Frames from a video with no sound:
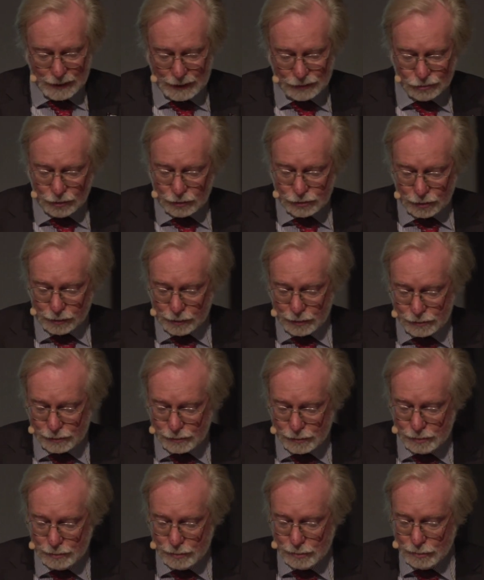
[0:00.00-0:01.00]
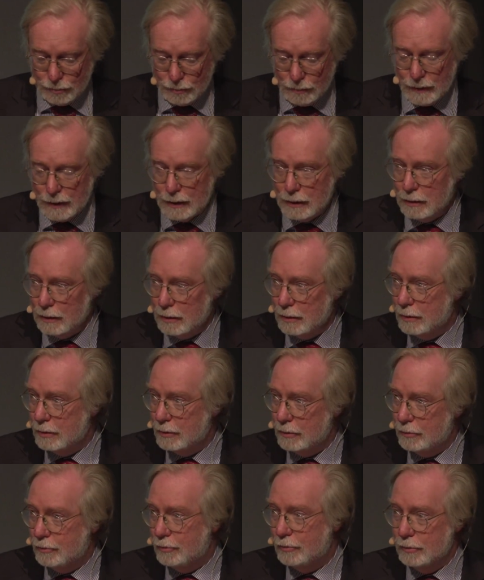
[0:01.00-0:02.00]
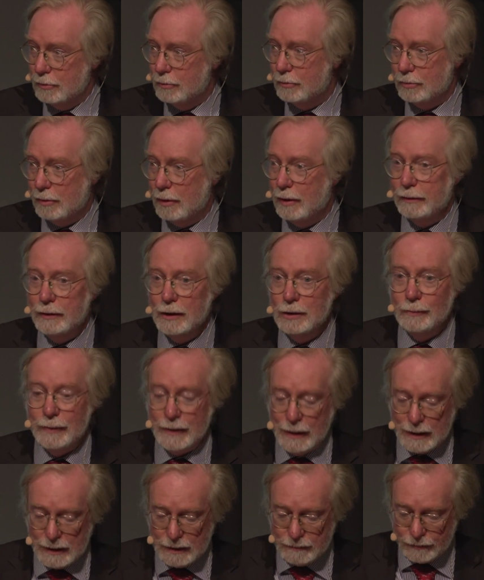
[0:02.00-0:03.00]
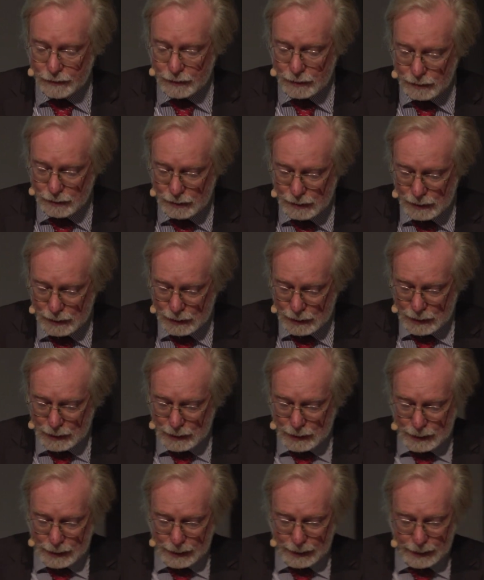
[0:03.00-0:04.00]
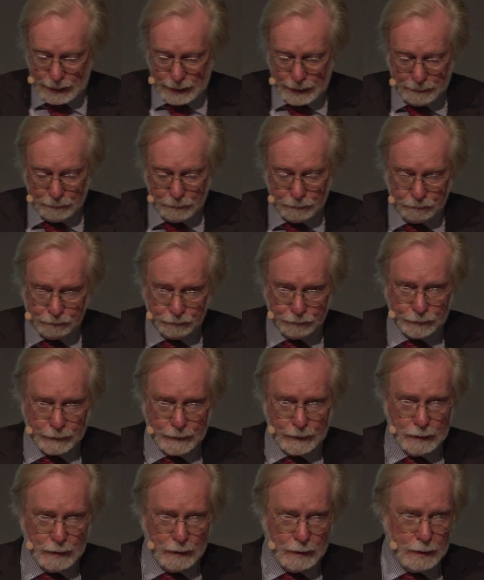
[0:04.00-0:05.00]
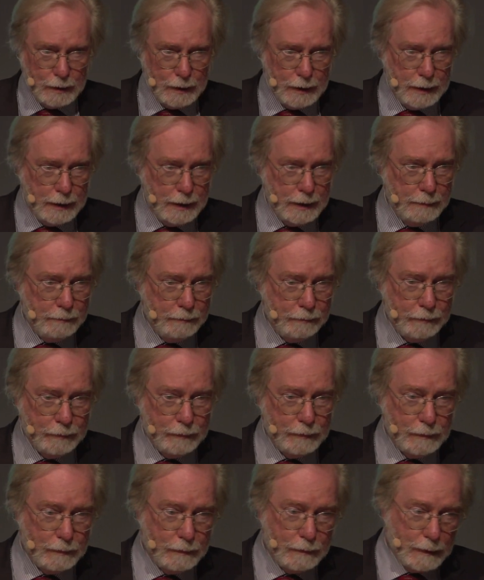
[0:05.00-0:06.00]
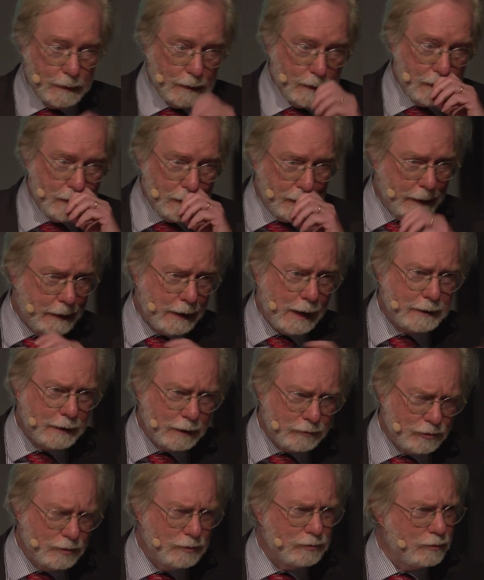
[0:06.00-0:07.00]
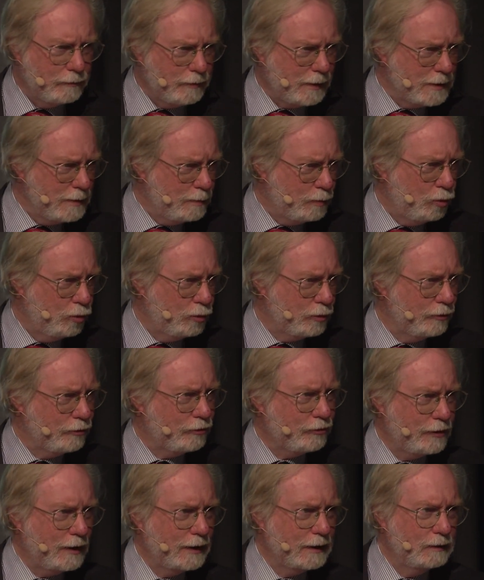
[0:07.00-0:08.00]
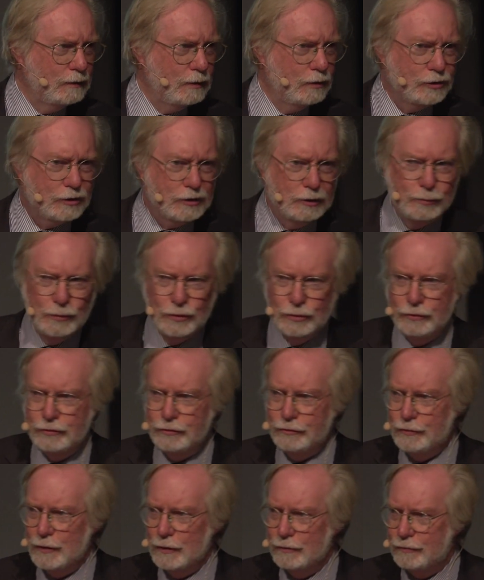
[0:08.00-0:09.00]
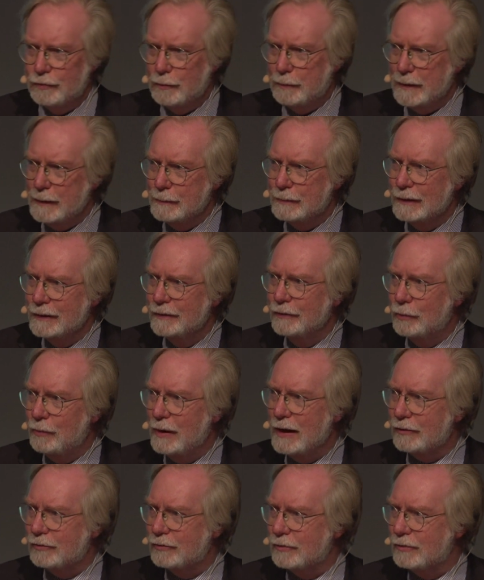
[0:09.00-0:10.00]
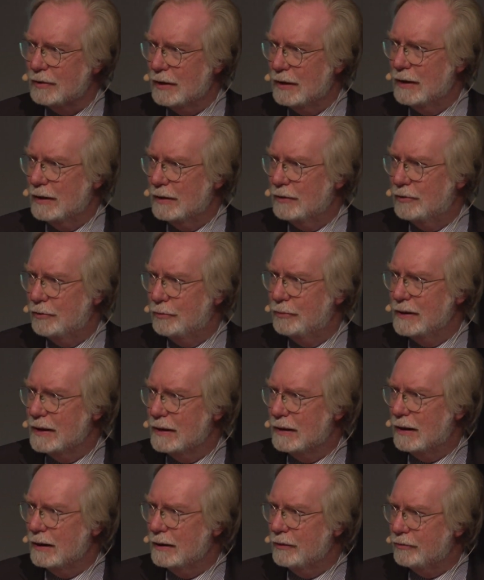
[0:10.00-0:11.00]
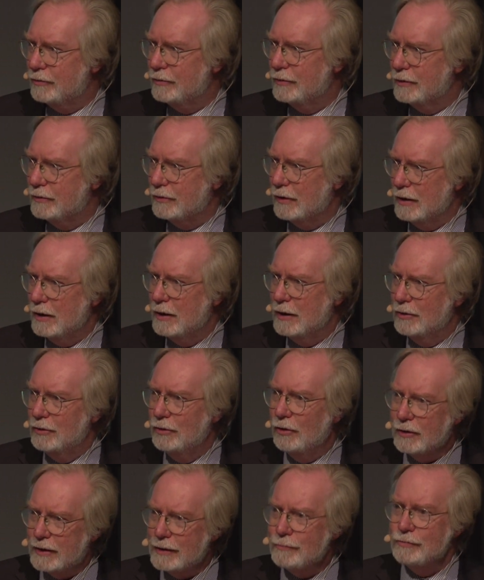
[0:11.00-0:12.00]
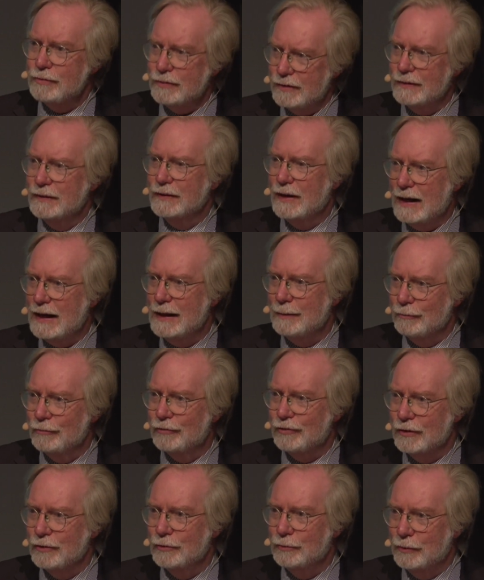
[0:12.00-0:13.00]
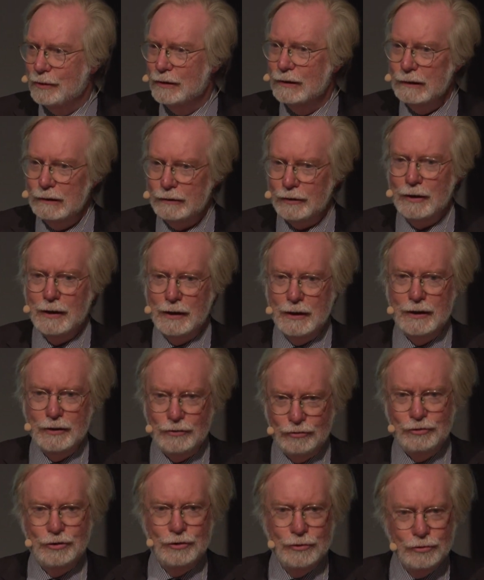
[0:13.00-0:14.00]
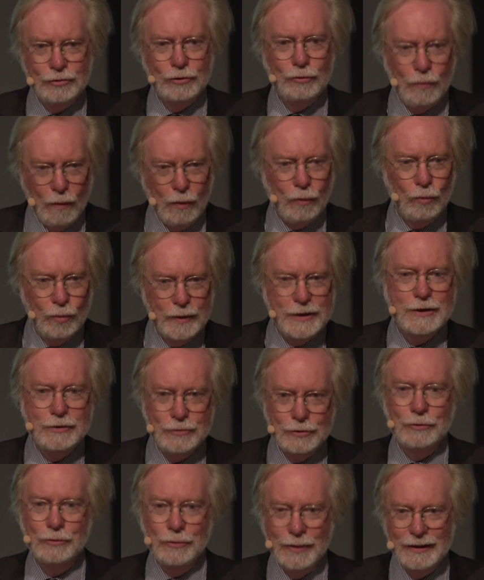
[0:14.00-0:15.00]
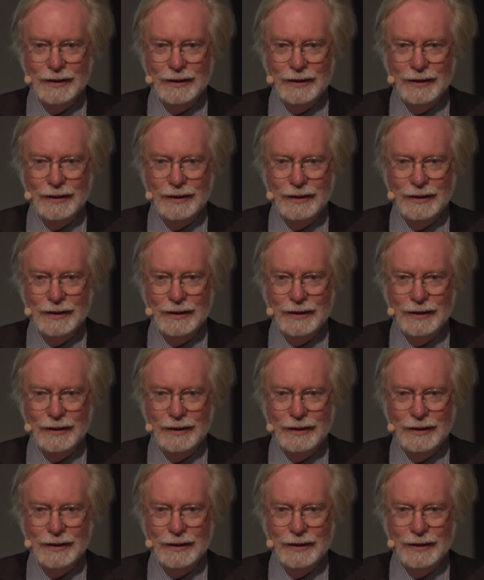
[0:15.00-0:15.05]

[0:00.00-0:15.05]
exogenous to, uh, to, to, our own behavior. Um, um, and actually it's a very important psychological mood for people in the West to realize that not everything that happens in the world is due to what we do.